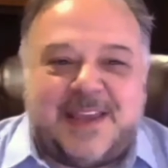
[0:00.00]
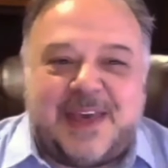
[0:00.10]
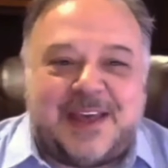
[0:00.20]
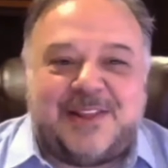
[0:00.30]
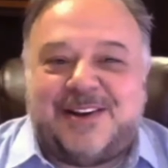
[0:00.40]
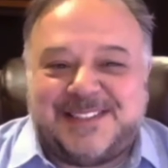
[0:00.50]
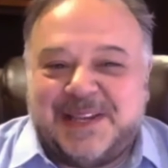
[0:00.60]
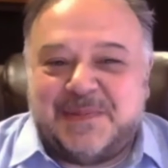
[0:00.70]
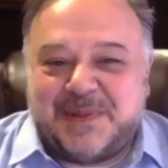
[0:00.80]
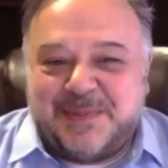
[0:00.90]
that long to
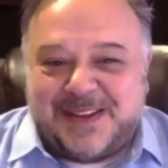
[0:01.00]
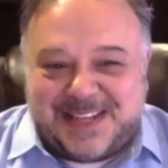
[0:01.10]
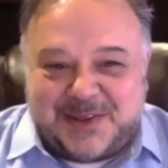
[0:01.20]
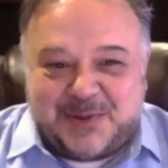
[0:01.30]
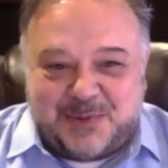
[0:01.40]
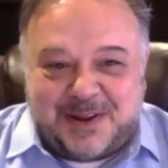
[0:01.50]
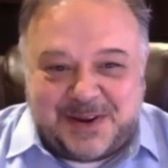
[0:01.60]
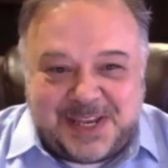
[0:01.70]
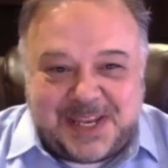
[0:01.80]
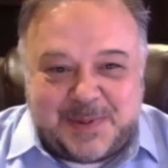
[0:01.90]
implement either
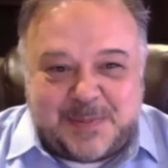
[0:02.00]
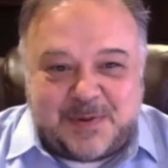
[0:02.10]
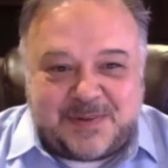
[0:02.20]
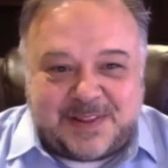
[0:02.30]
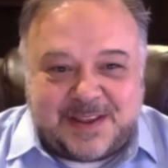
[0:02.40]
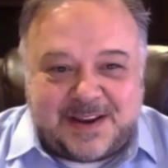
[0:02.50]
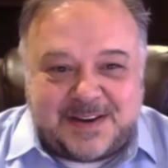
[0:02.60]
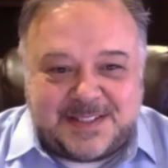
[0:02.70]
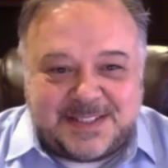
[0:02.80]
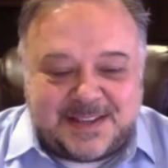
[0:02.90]
one, to be perfectly
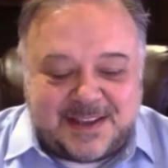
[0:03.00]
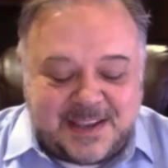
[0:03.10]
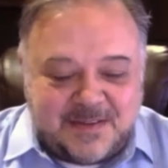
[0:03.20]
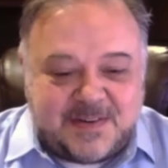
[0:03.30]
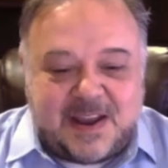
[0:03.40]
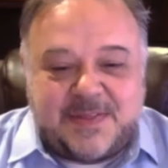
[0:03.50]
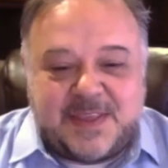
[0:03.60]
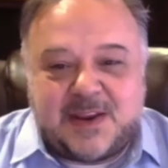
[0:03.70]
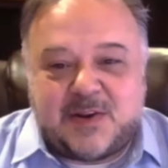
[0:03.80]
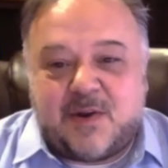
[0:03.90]
honest. You've got
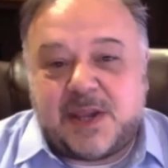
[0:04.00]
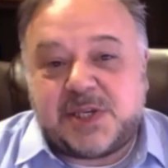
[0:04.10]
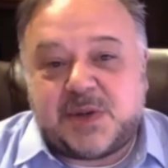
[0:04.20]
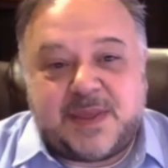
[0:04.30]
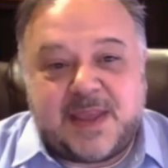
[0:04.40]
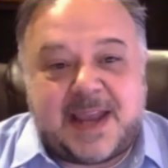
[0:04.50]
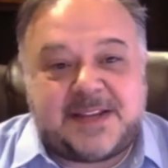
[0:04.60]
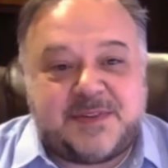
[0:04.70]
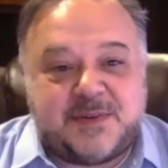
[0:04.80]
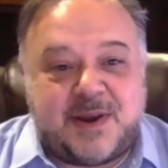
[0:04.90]
the integration with the
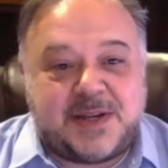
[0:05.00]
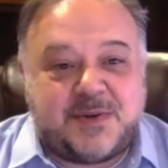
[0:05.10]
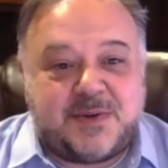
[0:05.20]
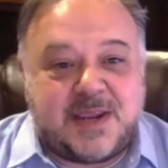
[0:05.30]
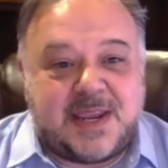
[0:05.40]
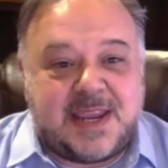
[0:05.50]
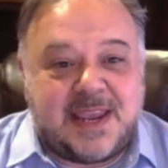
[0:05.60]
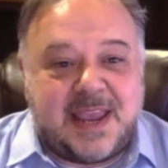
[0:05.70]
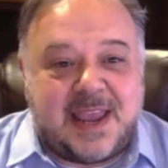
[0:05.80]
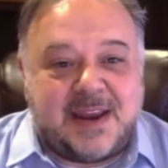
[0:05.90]
Active
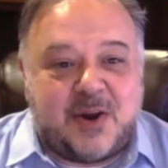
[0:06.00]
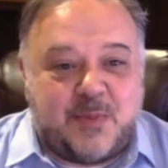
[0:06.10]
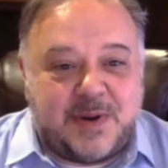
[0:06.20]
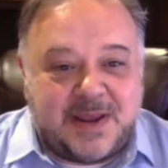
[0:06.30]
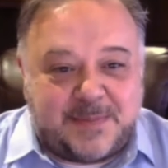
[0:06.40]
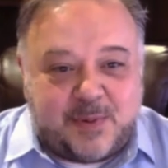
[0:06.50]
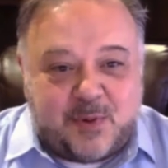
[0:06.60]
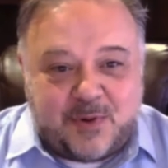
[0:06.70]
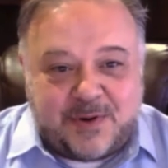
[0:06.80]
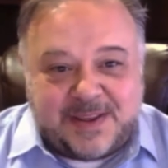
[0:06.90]
Directory and opening a
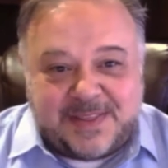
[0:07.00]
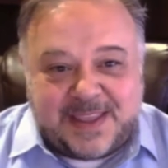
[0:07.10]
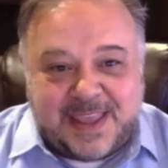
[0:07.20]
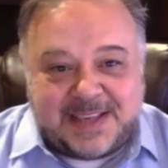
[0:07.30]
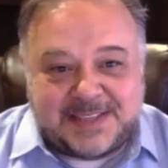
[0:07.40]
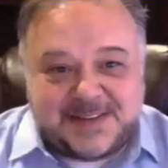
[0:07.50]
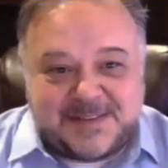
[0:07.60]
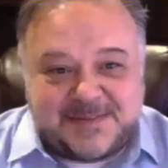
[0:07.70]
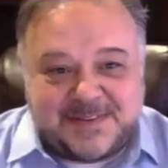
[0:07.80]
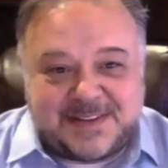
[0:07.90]
port in the case
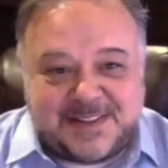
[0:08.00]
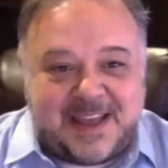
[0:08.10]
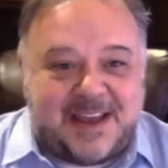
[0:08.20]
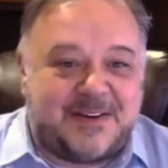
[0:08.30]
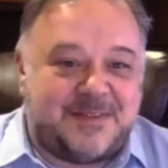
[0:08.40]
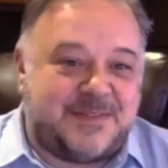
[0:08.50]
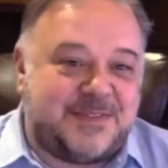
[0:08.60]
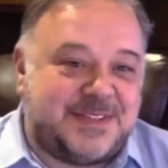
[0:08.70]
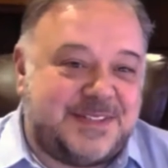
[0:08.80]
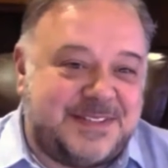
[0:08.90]
of cloud
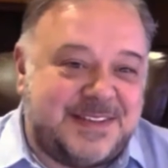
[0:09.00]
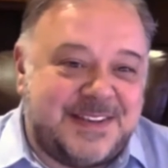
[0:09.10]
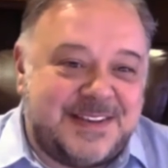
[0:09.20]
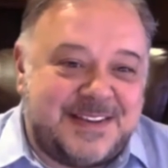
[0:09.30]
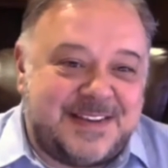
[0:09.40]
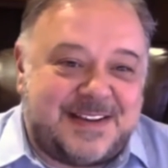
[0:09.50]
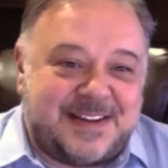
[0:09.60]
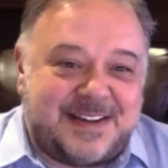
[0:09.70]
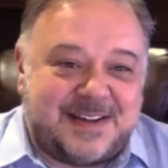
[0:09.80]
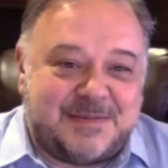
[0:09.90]
versus
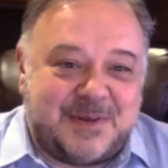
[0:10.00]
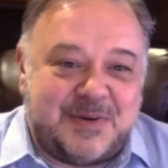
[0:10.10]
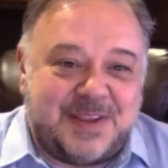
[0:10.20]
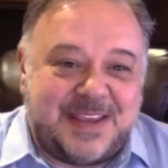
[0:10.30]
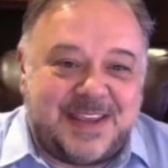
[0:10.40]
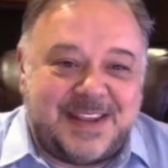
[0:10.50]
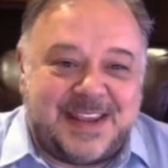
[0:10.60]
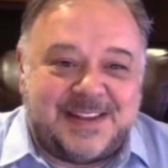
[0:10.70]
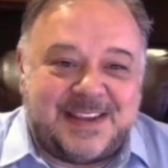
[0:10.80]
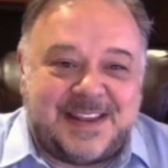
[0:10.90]
loading it
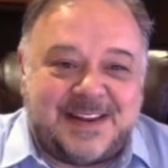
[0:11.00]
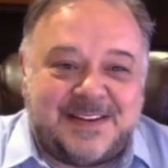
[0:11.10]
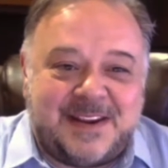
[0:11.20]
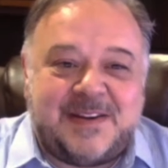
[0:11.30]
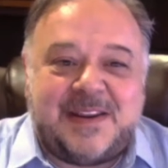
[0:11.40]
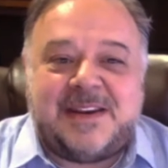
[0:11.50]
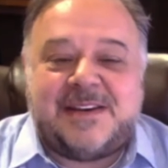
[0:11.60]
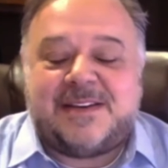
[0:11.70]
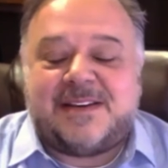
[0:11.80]
in and